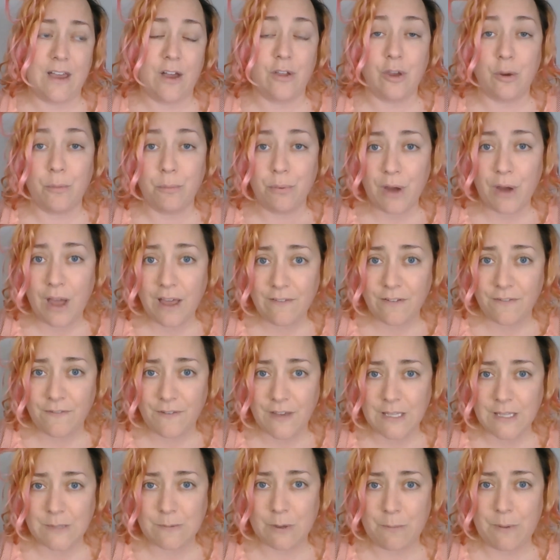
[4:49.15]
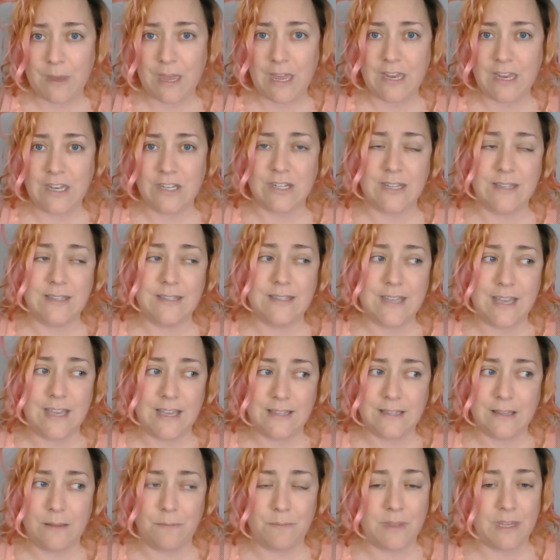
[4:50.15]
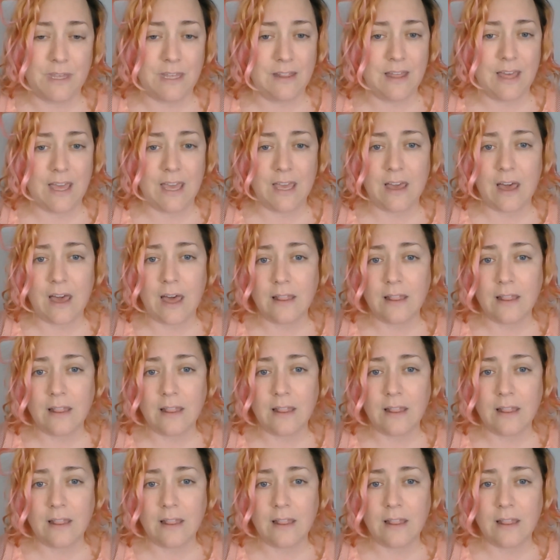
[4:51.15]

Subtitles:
on your private Facebook page, and say something like,